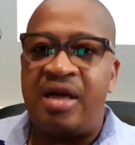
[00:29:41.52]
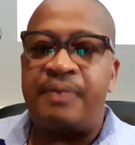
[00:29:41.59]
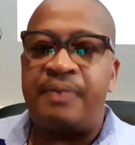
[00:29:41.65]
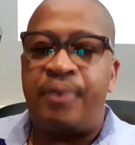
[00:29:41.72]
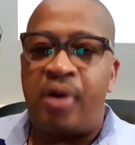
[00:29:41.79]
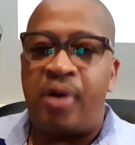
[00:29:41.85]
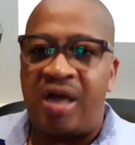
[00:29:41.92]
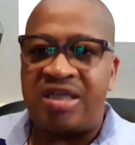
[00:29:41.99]

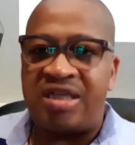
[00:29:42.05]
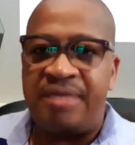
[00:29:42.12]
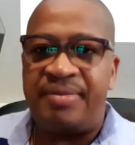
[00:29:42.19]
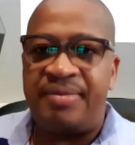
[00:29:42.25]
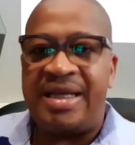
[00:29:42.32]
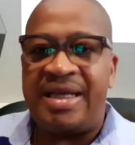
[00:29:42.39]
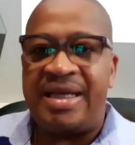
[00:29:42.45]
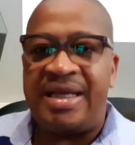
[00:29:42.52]

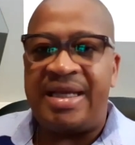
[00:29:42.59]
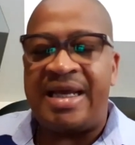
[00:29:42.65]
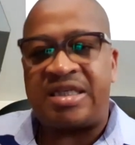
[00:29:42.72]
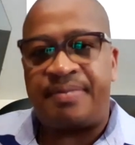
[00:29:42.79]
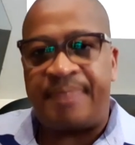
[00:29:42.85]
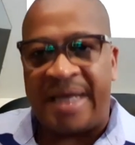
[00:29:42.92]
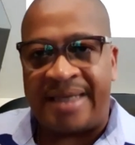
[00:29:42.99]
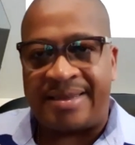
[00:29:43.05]
possibly
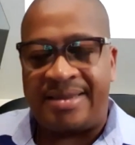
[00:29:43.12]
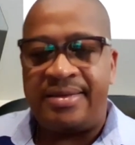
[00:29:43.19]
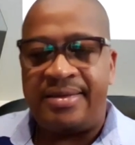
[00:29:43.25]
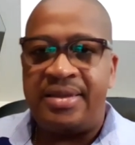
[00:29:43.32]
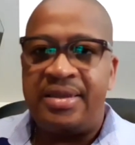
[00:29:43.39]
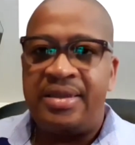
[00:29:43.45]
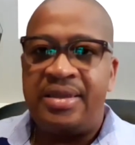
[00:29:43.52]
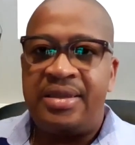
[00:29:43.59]
expect
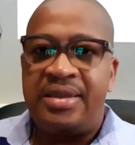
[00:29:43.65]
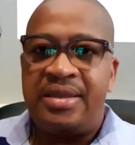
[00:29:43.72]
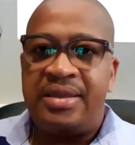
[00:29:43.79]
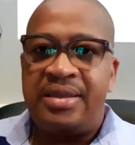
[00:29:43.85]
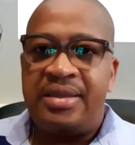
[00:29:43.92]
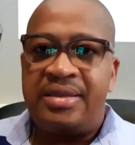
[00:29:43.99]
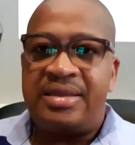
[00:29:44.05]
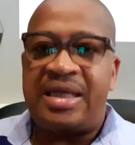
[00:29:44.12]

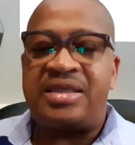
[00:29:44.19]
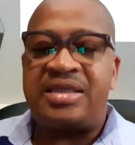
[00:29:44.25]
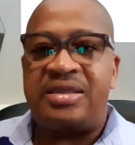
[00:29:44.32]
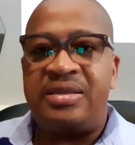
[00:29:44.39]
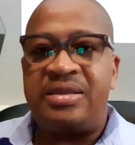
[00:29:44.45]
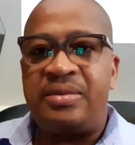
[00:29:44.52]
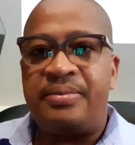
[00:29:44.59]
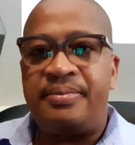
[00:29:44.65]
that
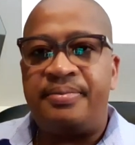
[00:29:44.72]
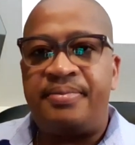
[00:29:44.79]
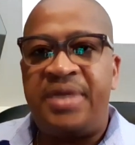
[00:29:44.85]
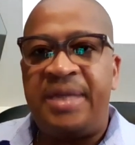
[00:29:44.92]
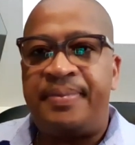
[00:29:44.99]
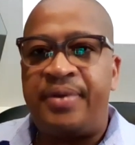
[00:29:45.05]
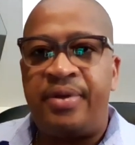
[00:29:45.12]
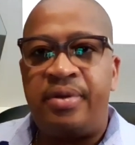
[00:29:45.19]

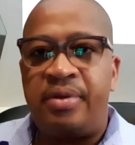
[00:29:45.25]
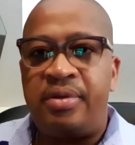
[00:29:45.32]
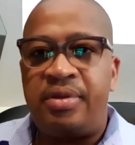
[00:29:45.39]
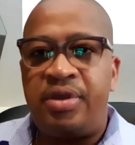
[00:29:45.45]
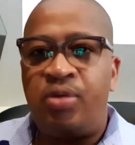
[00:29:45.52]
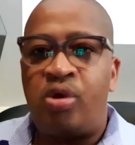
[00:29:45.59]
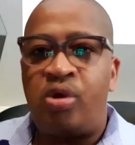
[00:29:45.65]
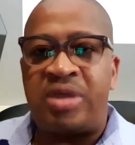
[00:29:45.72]

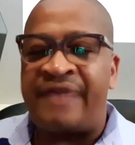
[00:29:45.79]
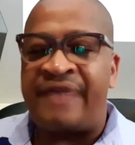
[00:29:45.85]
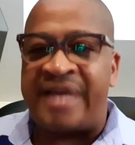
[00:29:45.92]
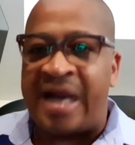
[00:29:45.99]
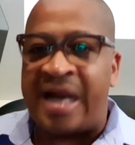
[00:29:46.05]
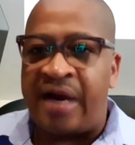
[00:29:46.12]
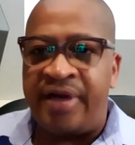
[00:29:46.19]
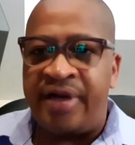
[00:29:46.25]
you won't have
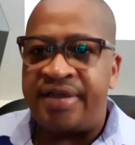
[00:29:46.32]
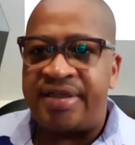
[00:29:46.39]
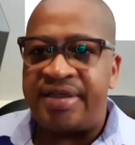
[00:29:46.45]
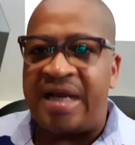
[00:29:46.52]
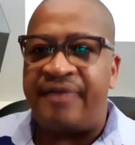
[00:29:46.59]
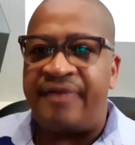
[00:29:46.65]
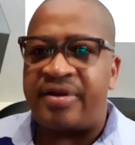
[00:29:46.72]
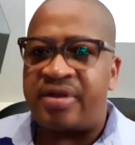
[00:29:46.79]
carriers.
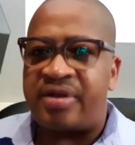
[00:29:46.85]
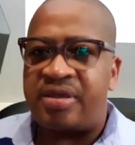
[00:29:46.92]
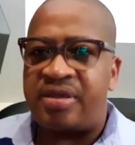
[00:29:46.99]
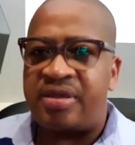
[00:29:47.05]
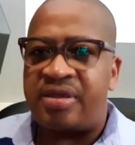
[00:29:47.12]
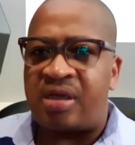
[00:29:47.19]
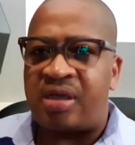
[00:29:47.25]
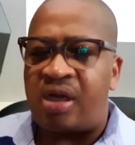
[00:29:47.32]
You have
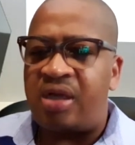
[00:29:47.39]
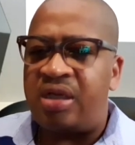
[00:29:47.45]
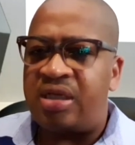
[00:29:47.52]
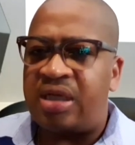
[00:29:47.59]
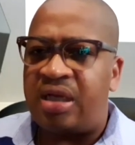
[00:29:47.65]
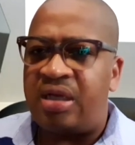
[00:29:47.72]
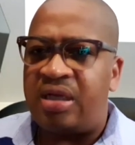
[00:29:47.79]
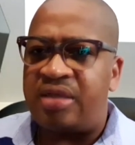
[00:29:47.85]

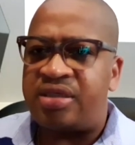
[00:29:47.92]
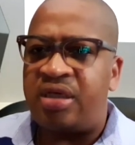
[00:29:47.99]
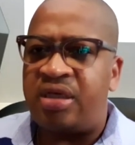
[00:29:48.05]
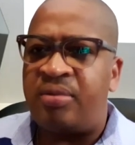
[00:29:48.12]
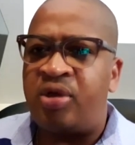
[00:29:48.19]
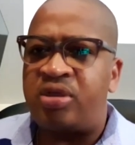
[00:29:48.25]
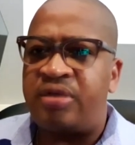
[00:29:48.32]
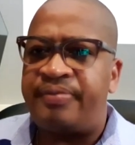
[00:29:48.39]
a certain
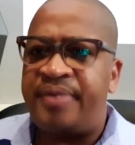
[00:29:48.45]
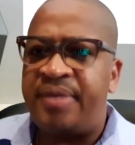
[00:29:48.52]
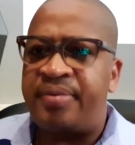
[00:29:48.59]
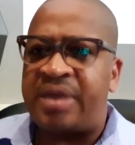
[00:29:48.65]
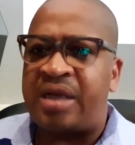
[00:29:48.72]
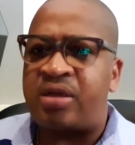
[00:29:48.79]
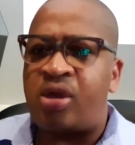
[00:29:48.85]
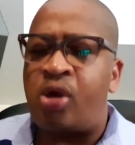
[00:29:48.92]
amount of people that
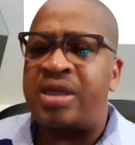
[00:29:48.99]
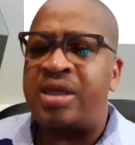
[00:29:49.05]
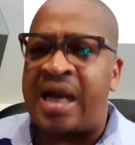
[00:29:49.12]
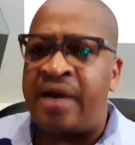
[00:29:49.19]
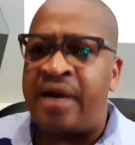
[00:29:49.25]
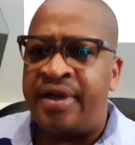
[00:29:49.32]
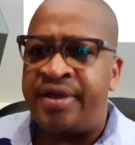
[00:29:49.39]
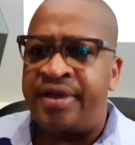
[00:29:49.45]
are called
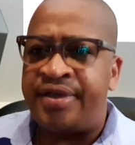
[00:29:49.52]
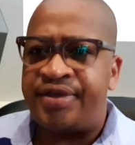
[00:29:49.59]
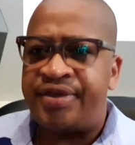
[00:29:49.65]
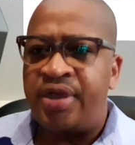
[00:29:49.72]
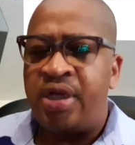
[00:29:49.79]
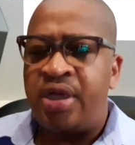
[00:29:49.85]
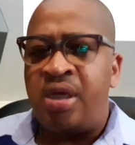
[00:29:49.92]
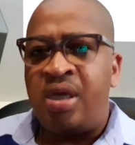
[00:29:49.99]
carriers.
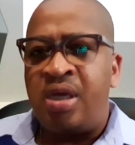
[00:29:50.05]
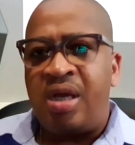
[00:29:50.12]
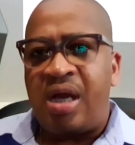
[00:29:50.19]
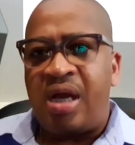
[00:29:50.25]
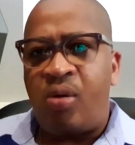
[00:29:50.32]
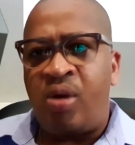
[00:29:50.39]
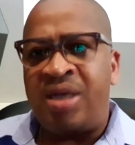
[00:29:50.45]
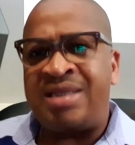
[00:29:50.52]

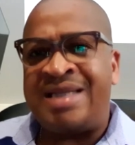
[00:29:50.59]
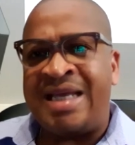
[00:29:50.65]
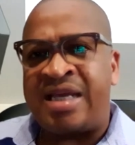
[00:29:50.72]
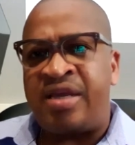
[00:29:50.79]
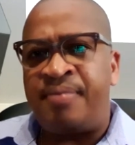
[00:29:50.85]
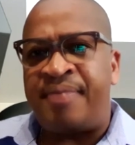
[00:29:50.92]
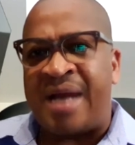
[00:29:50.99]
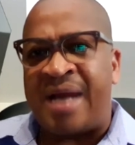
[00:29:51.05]
I want to take
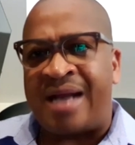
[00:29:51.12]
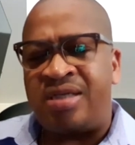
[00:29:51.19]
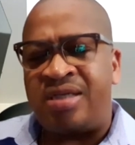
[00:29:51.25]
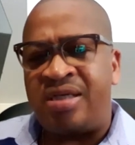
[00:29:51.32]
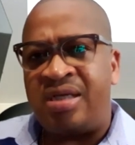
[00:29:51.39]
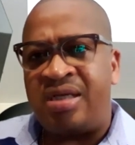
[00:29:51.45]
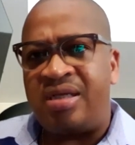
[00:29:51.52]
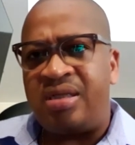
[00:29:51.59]
you back
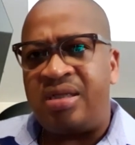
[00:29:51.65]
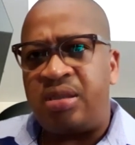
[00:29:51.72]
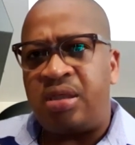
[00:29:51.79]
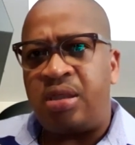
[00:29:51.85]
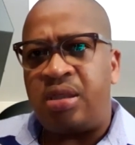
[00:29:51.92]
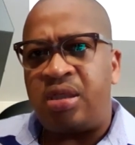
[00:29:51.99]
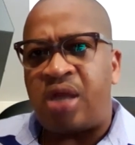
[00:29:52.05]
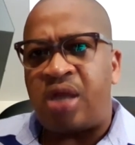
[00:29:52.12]
to
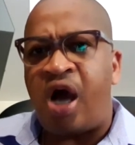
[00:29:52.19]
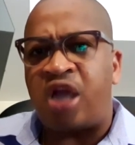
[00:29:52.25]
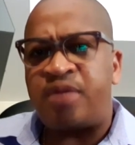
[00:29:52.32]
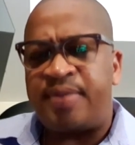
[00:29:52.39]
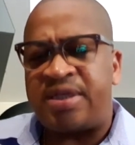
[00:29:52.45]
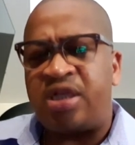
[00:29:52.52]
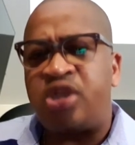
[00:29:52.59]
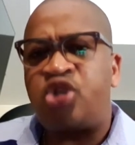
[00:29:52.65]
the
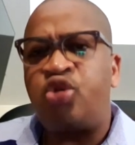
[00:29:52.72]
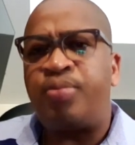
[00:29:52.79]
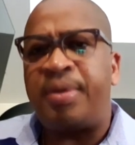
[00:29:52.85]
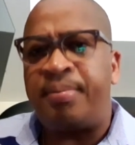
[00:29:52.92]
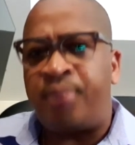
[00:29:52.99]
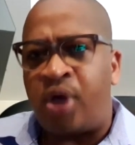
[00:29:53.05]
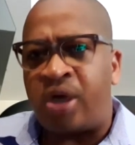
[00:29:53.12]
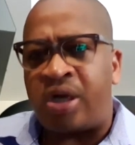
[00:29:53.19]
hospital
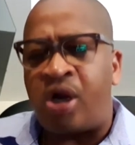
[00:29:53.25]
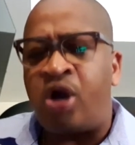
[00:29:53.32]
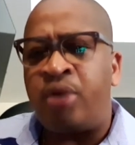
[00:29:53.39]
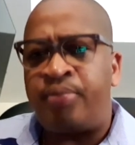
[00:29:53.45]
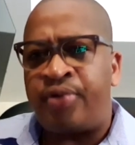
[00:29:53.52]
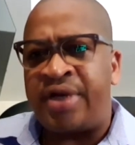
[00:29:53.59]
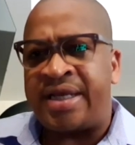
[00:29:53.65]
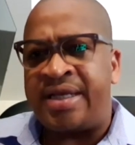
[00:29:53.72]
superbug
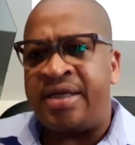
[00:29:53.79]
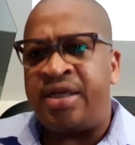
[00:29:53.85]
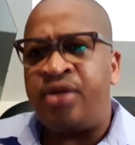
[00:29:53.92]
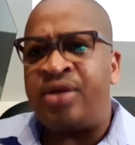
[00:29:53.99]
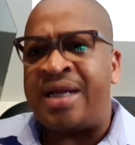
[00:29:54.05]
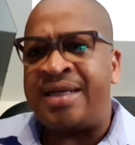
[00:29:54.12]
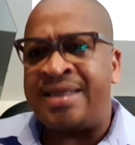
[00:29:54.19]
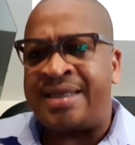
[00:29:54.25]
outbreak in the
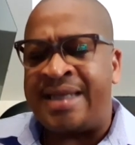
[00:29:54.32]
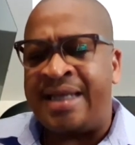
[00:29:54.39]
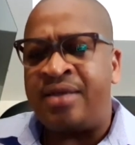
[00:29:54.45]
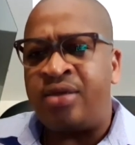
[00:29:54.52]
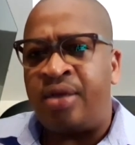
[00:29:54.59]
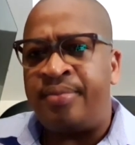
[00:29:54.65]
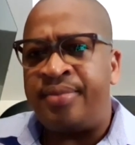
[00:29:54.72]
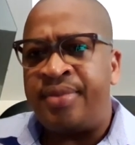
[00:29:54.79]
United
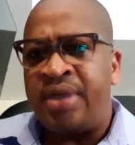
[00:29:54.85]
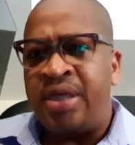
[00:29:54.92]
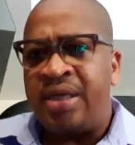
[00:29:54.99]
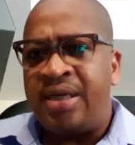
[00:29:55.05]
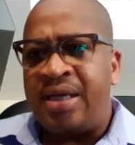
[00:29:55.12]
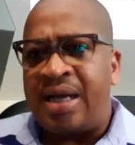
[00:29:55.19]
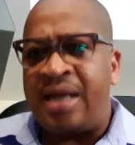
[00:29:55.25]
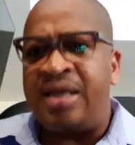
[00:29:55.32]
Kingdom
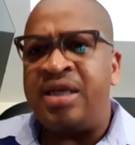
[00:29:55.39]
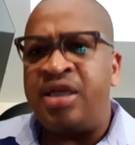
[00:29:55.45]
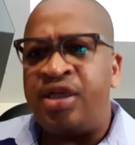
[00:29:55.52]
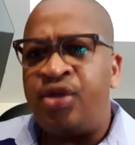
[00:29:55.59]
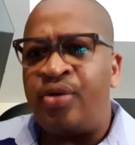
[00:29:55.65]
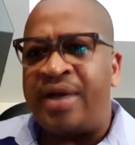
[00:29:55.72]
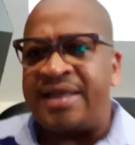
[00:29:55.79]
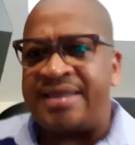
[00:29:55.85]
and in the
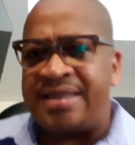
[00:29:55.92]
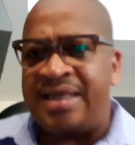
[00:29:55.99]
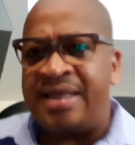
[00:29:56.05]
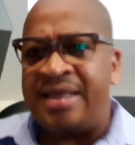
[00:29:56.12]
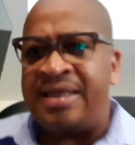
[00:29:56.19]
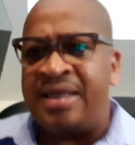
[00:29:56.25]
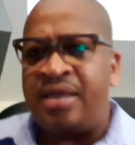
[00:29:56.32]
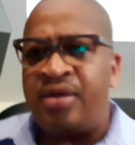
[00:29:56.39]
US in
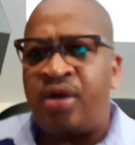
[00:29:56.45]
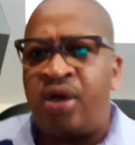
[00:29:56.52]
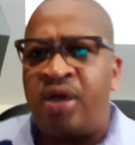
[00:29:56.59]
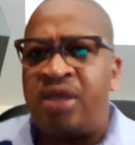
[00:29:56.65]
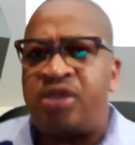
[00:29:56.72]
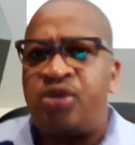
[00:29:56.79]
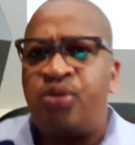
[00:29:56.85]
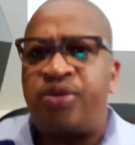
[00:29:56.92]
the
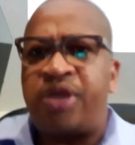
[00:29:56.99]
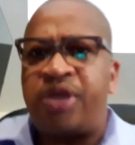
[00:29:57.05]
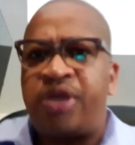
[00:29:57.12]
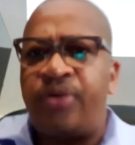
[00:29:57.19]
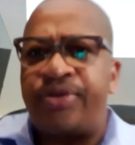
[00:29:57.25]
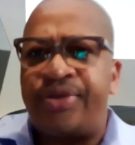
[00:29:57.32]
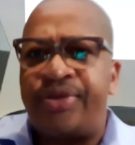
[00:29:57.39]
early 2000s,